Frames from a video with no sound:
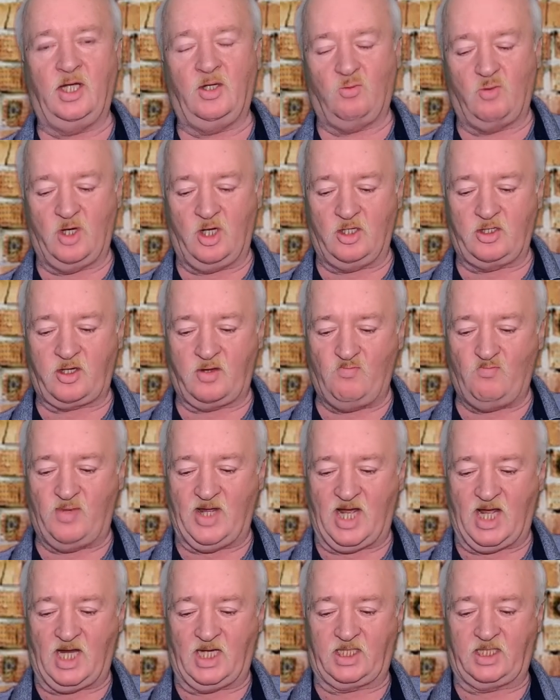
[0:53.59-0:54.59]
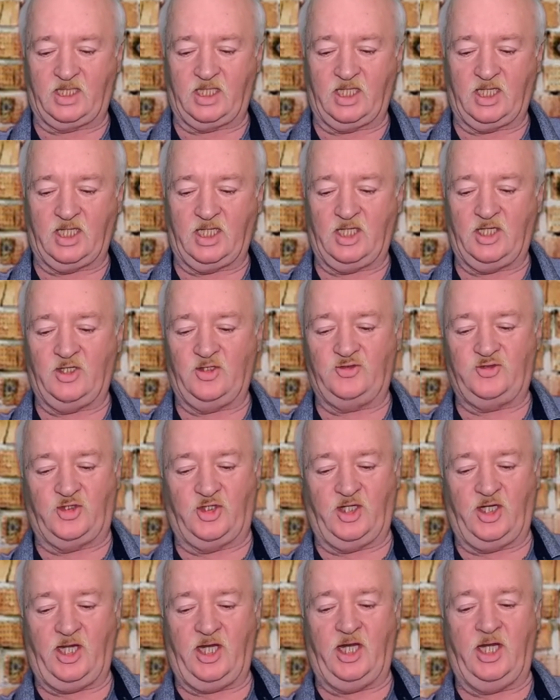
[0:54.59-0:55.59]
welcome back.
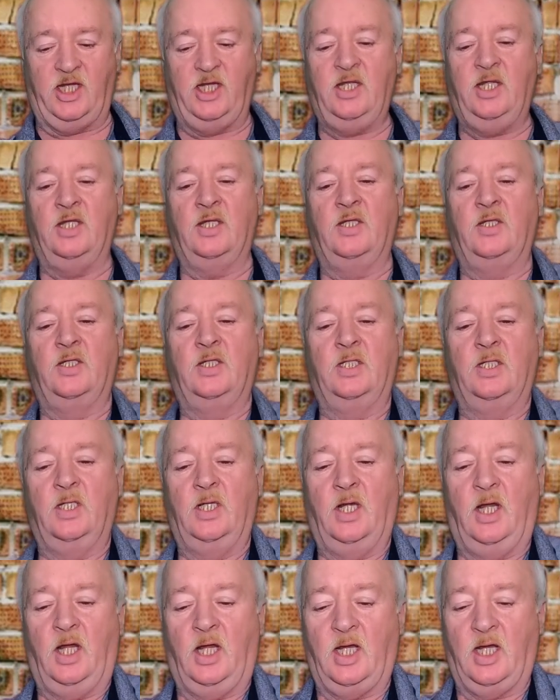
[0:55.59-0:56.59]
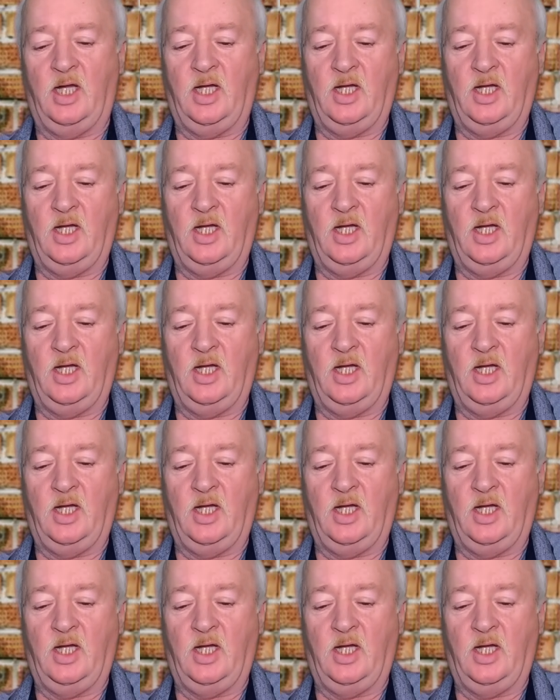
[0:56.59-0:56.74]
Today we